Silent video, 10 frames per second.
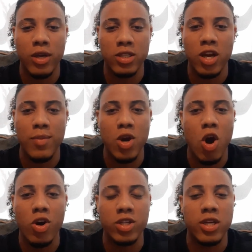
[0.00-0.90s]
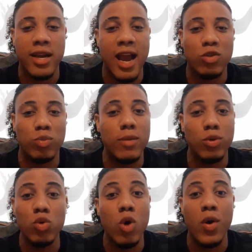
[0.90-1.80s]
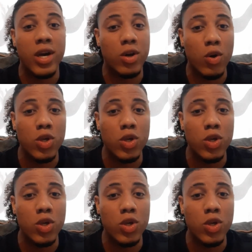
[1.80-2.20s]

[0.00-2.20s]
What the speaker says: It's going to be harder to enact with people who already know